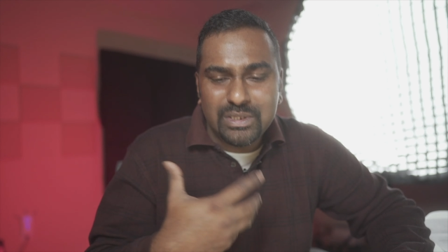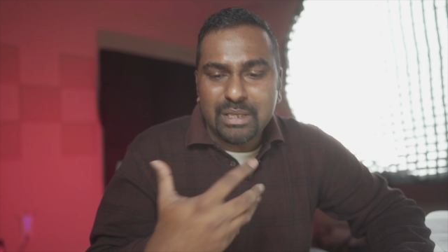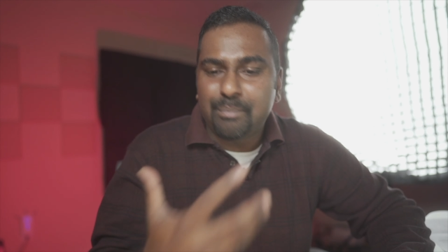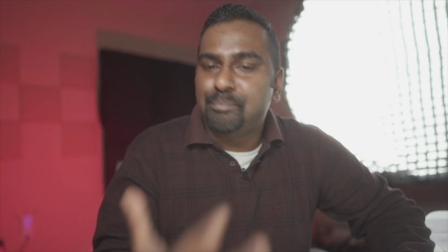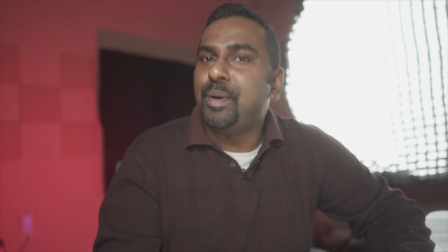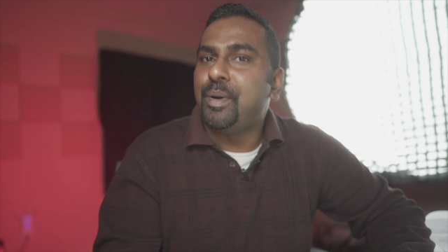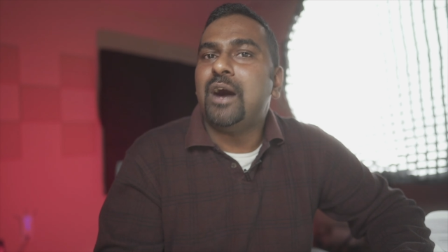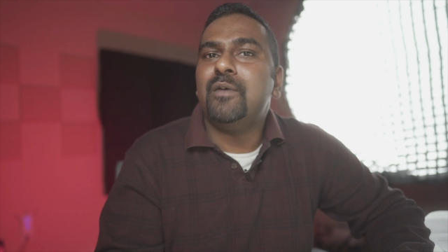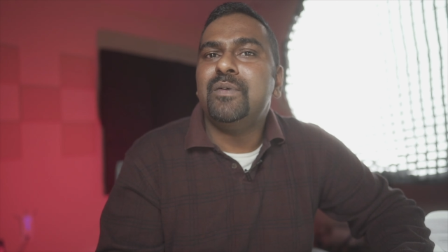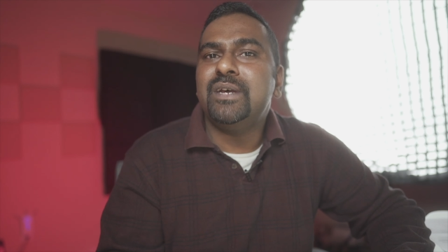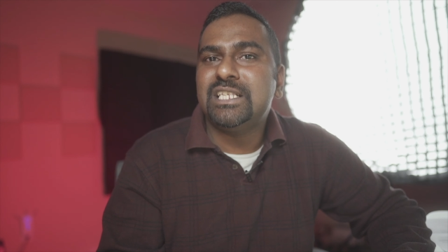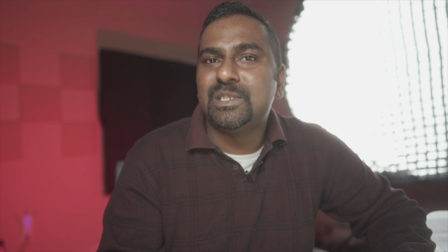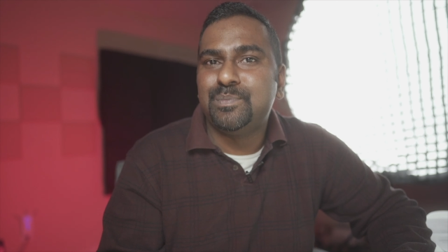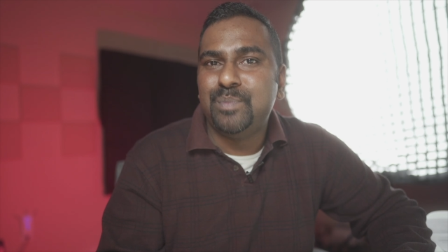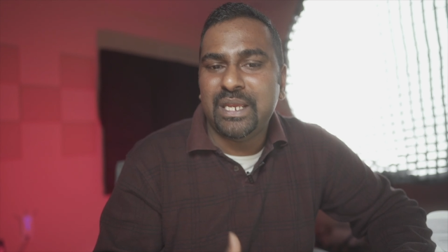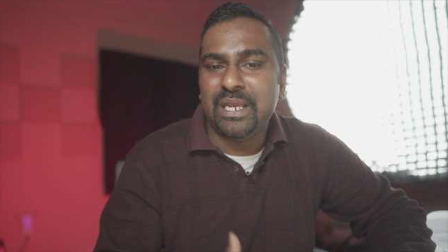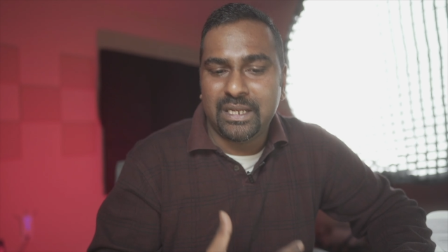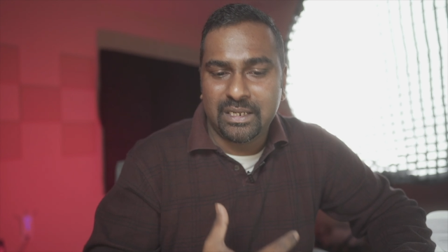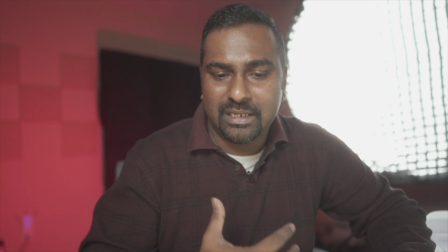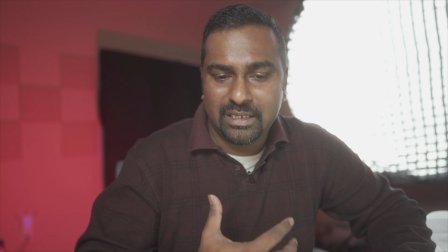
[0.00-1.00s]
the power has
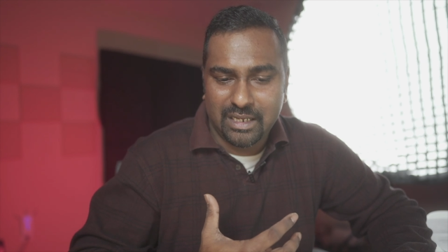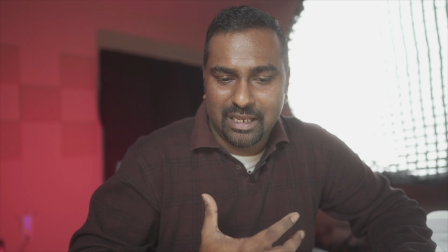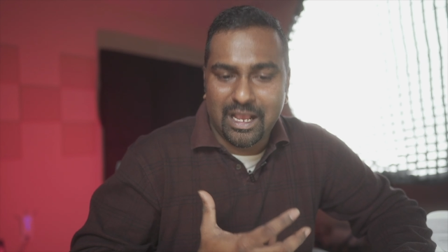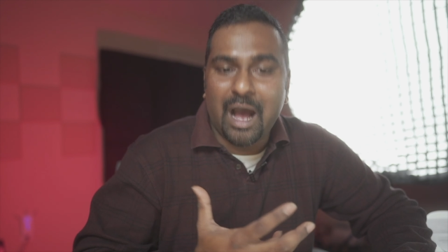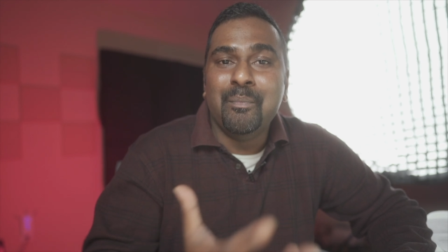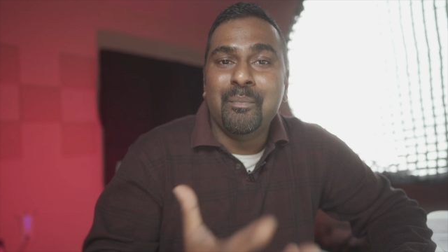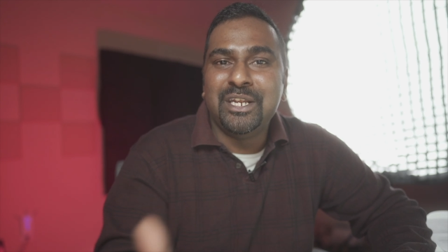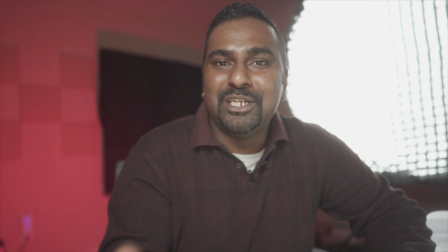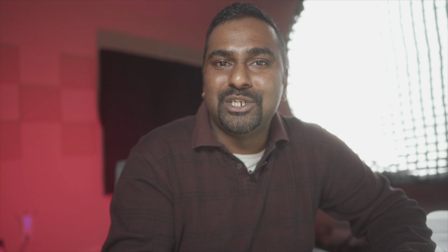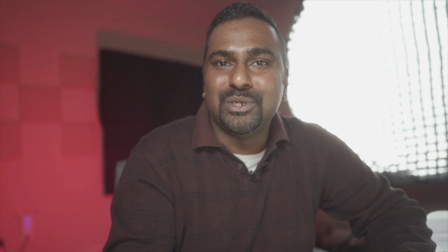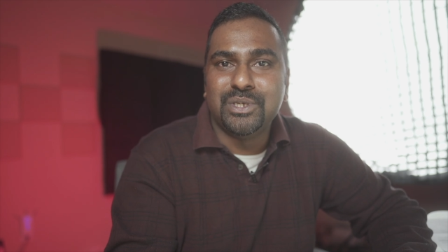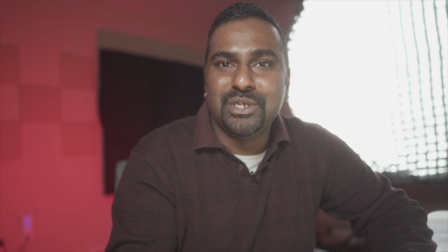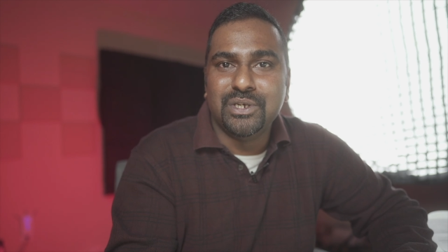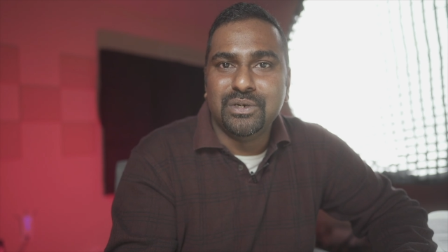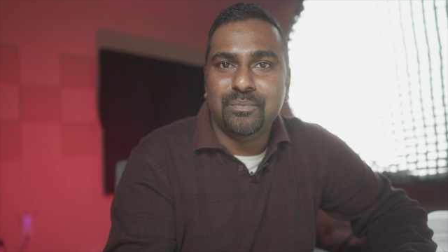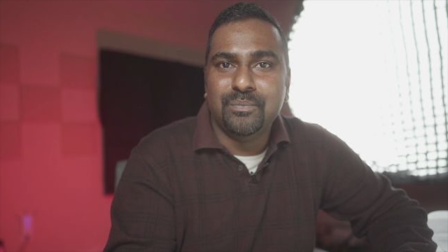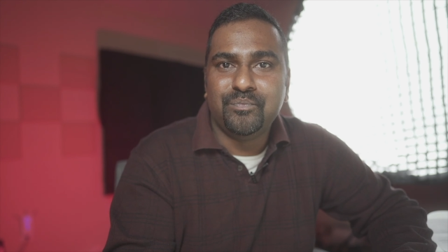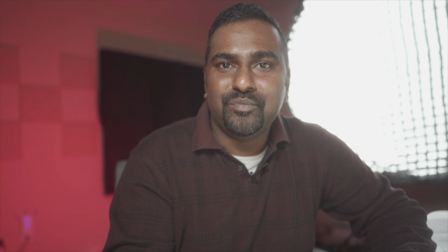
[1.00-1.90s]
been coming to you